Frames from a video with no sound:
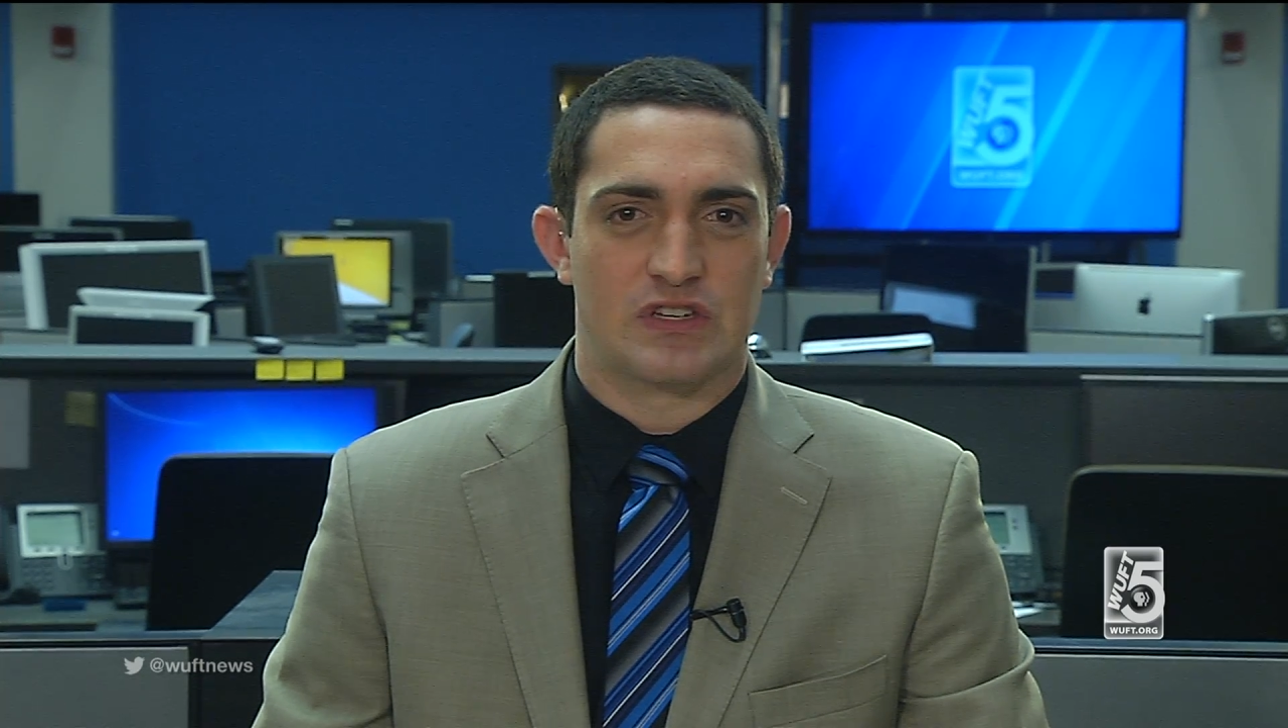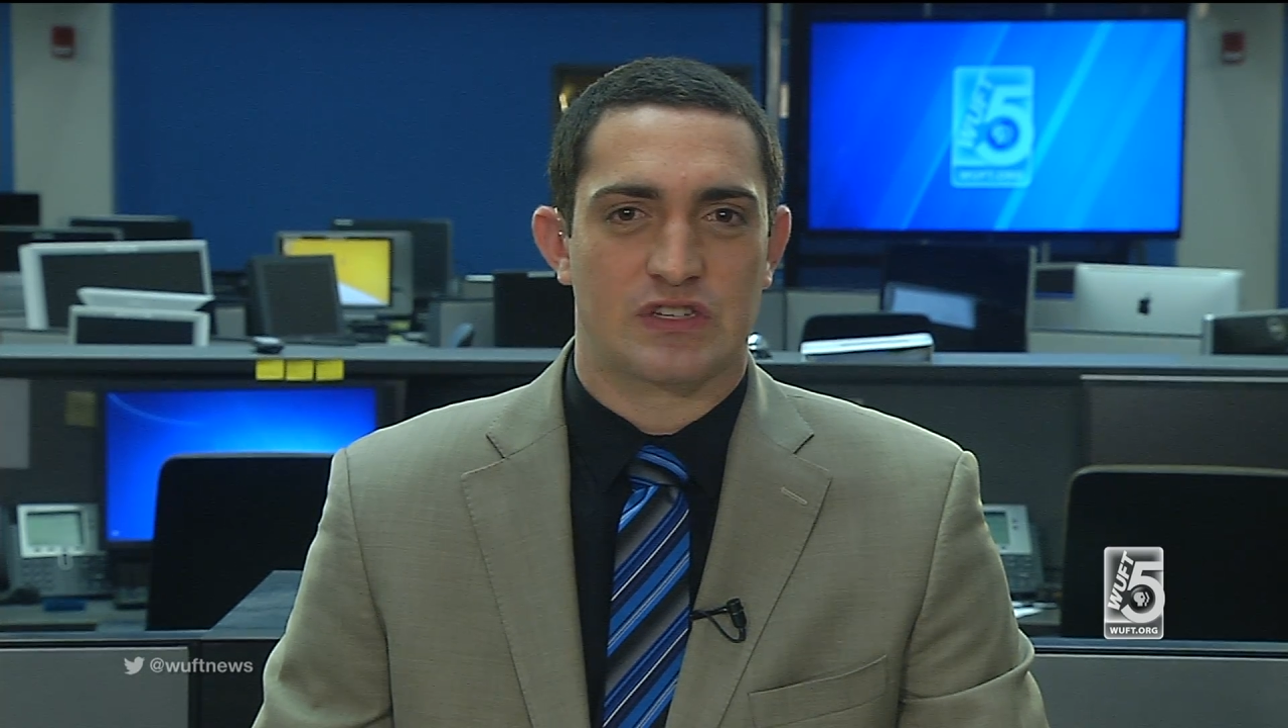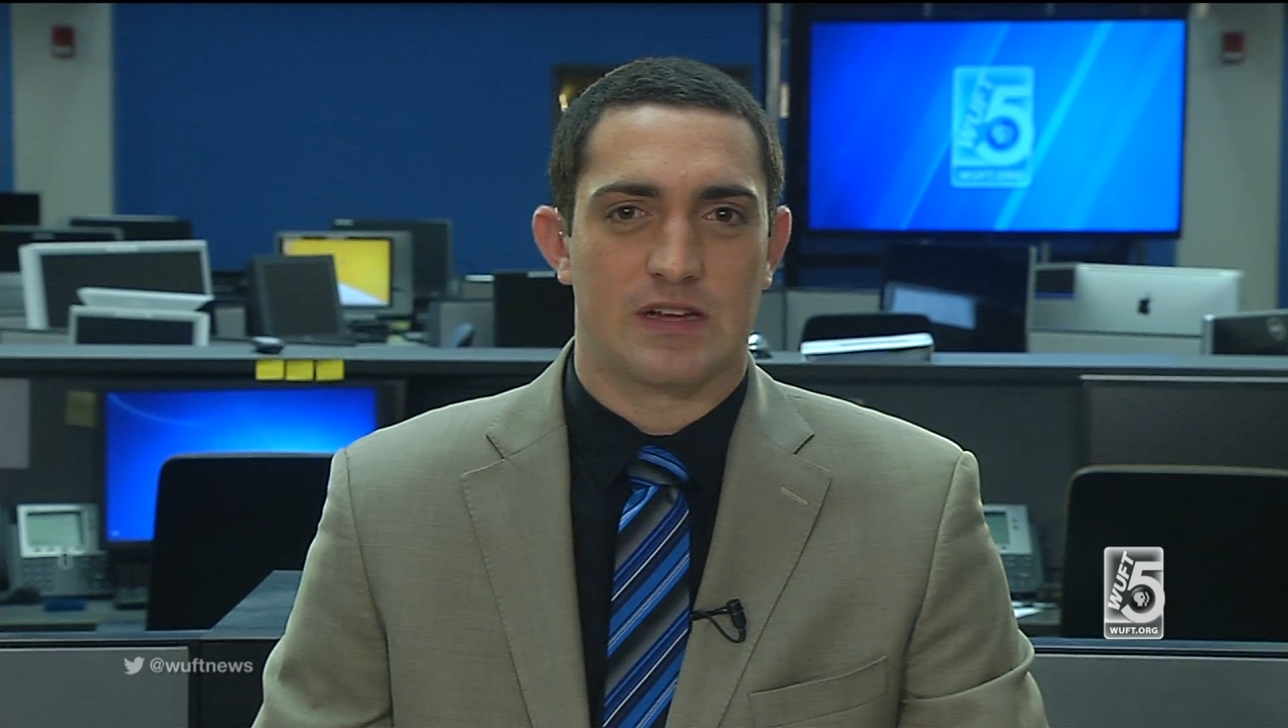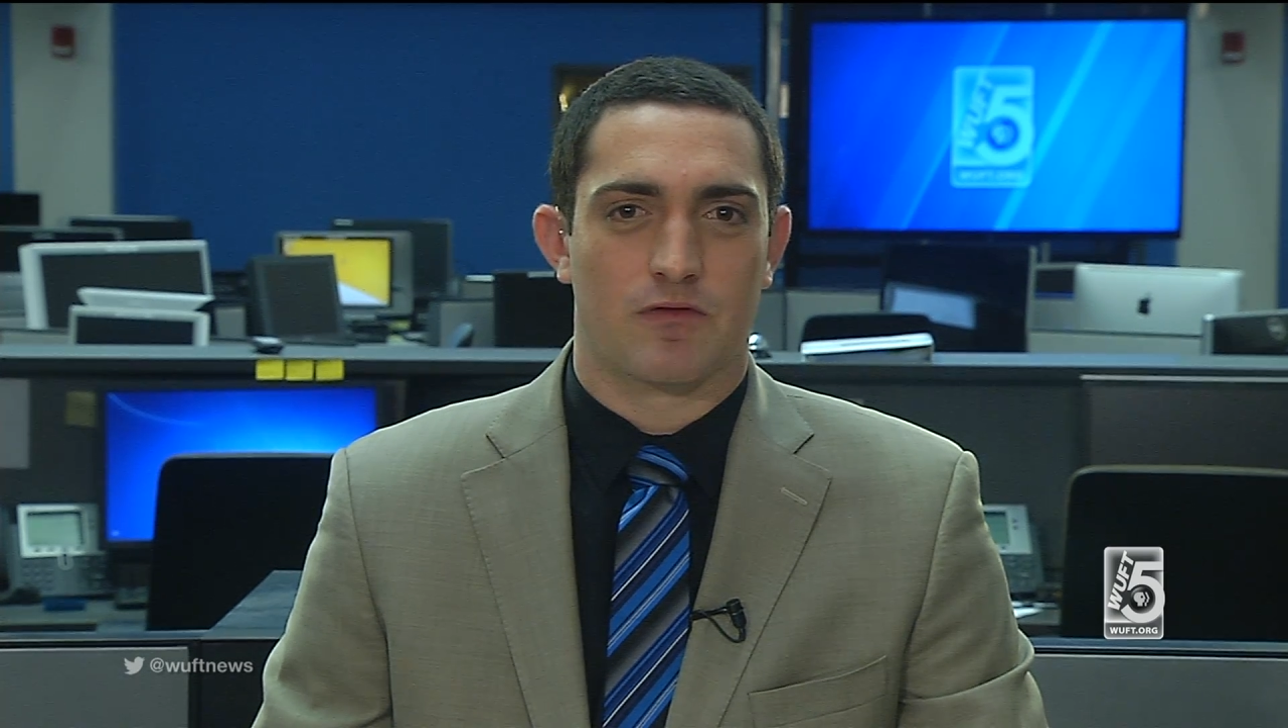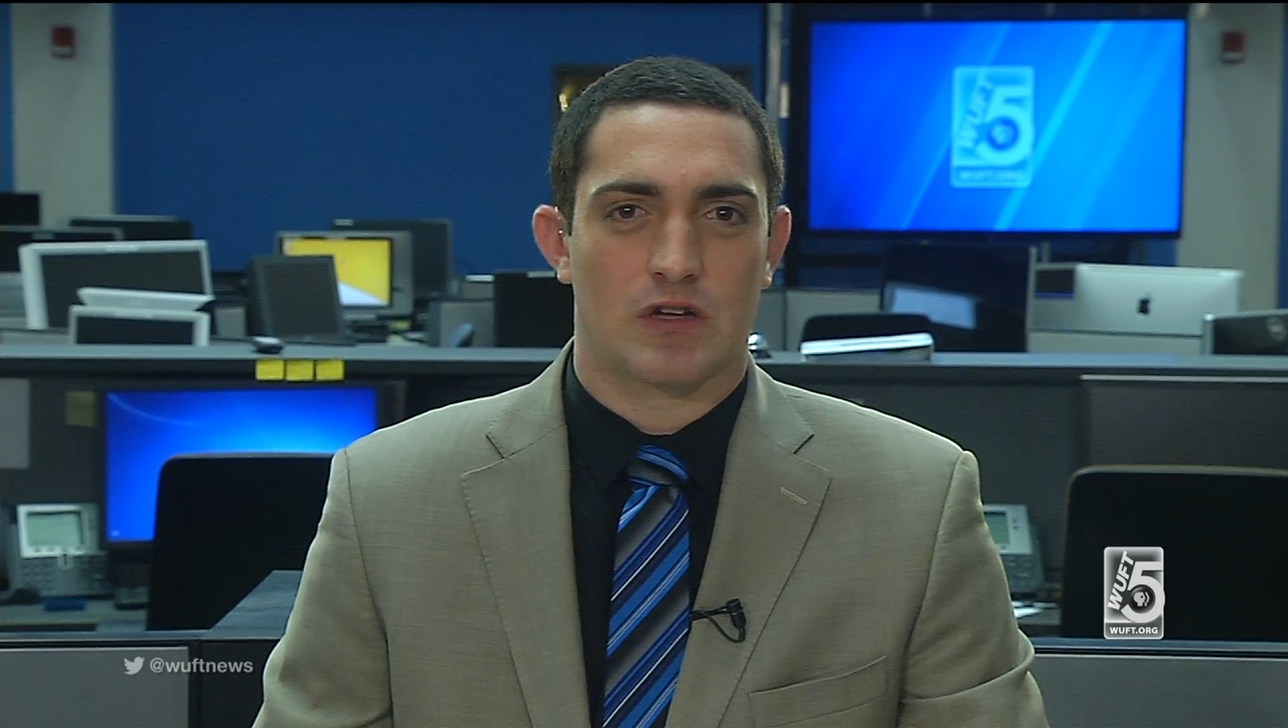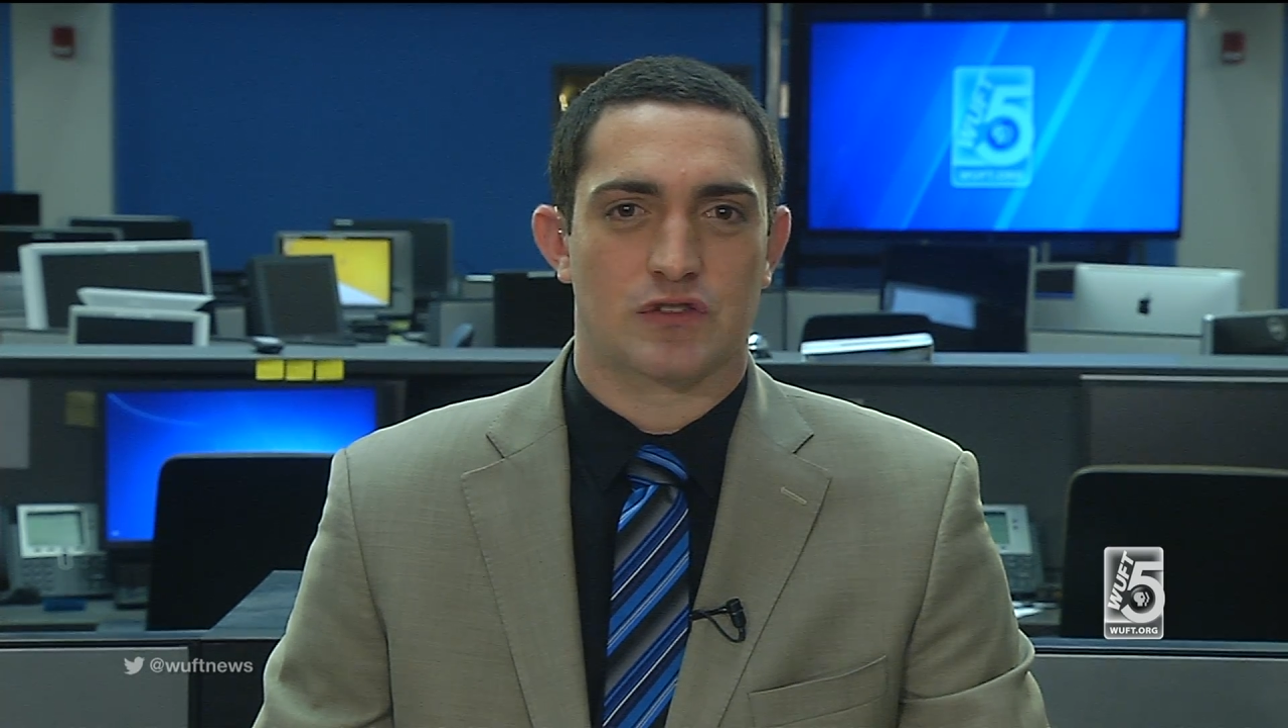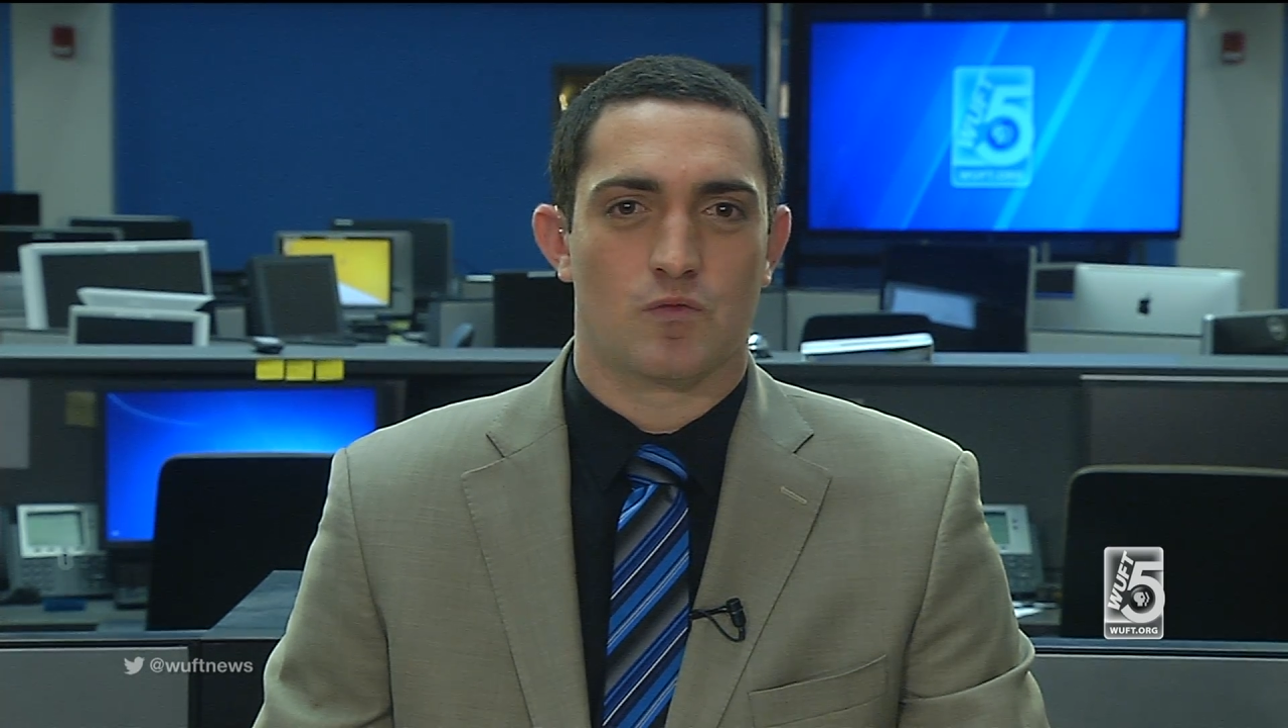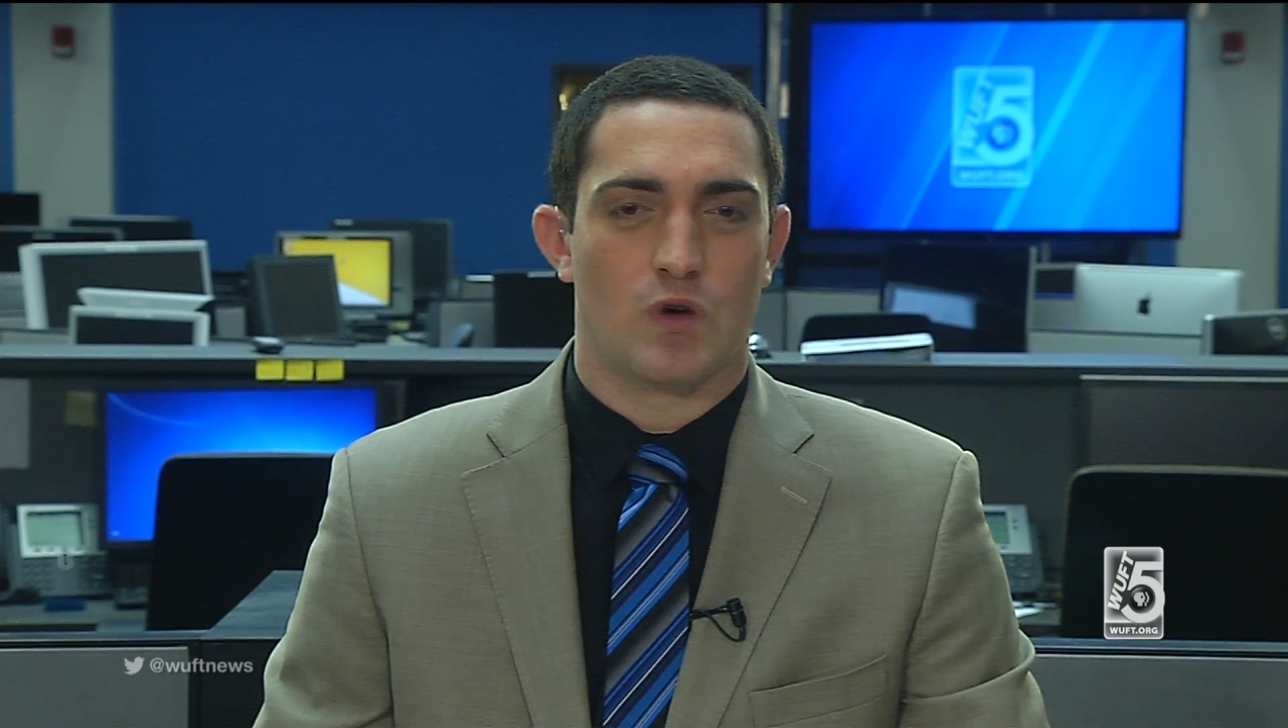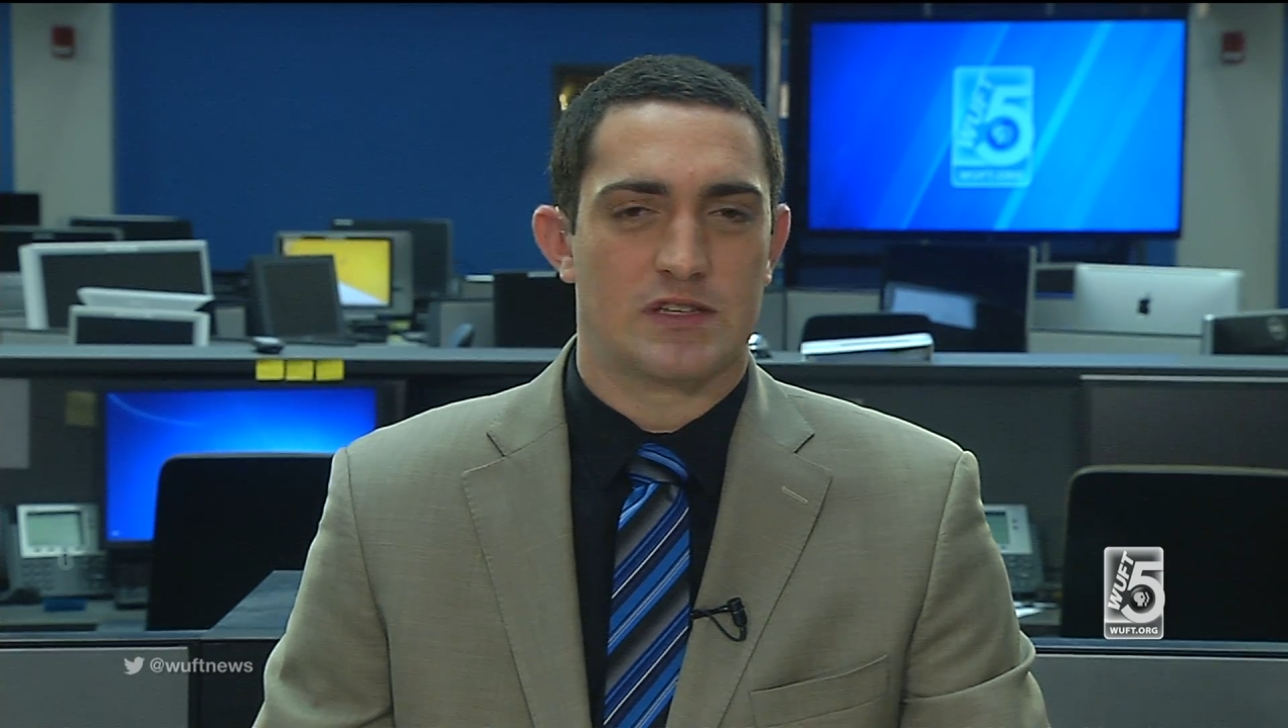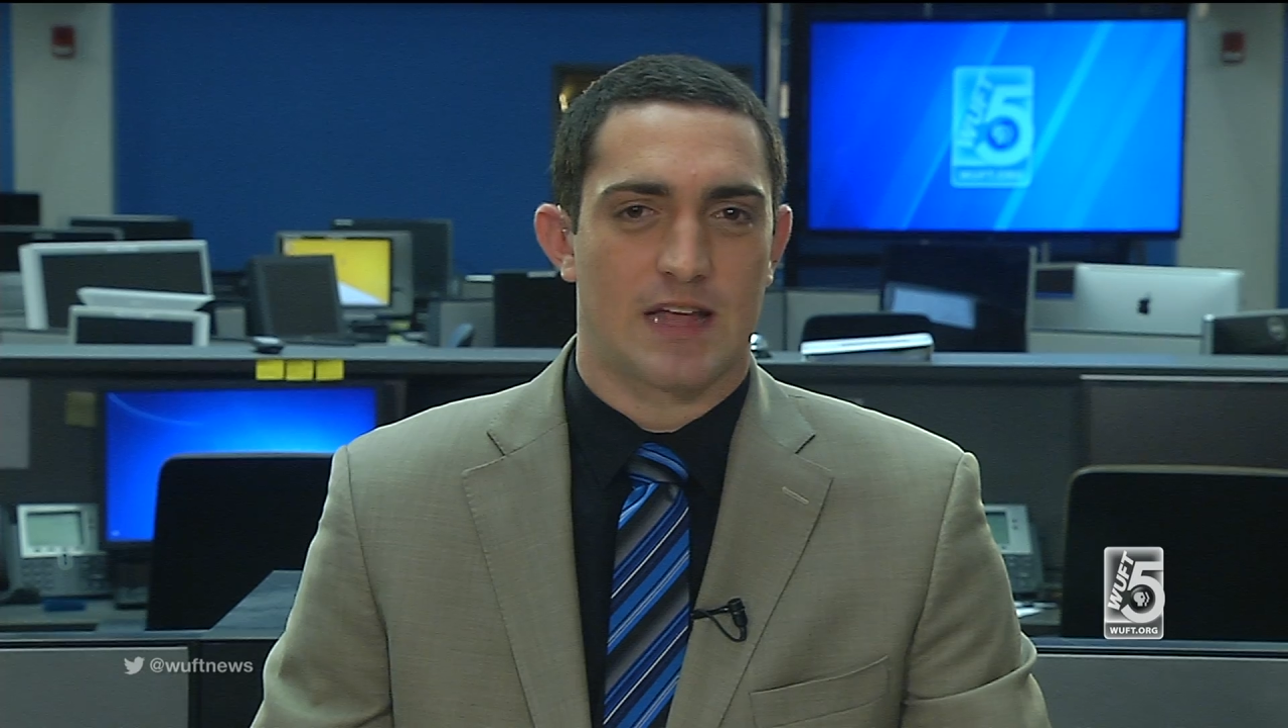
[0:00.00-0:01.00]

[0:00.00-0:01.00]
Steve Russell was